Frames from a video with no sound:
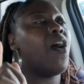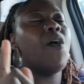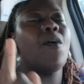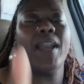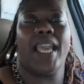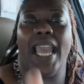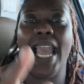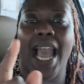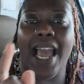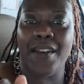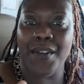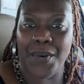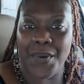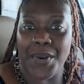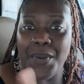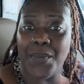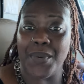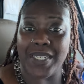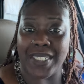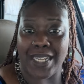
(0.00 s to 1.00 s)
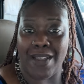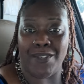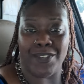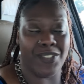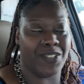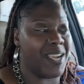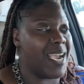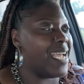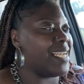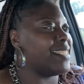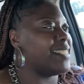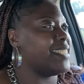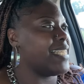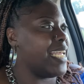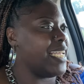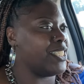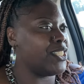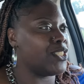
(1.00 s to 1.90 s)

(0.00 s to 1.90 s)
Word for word: okay, I know what it was I was trying to say.